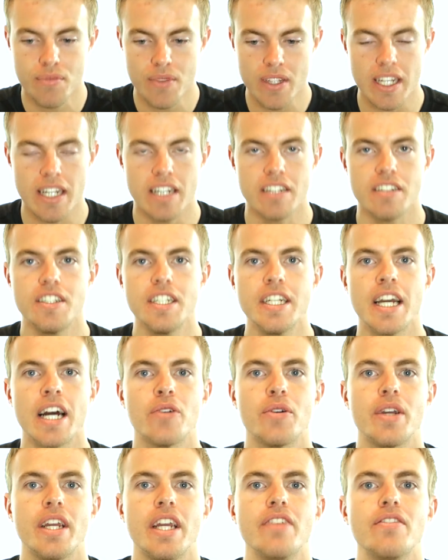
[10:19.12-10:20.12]
and see
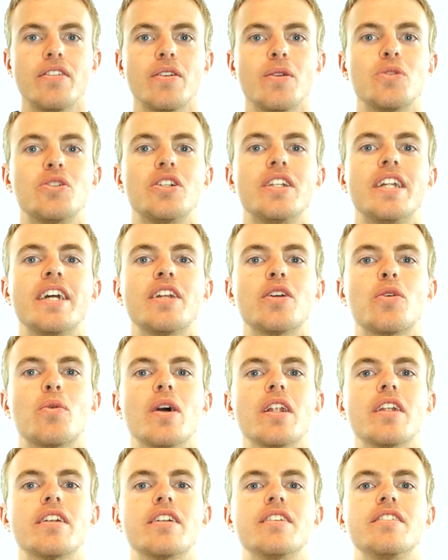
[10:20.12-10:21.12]
how even those innate
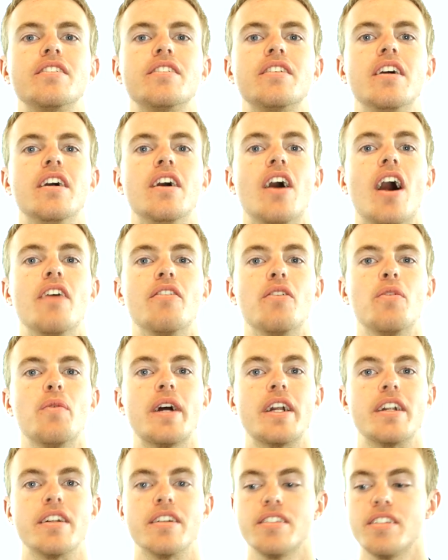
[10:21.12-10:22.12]
qualities of
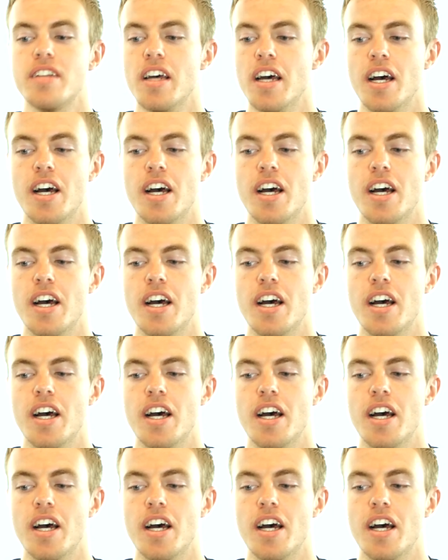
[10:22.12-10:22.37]
awareness,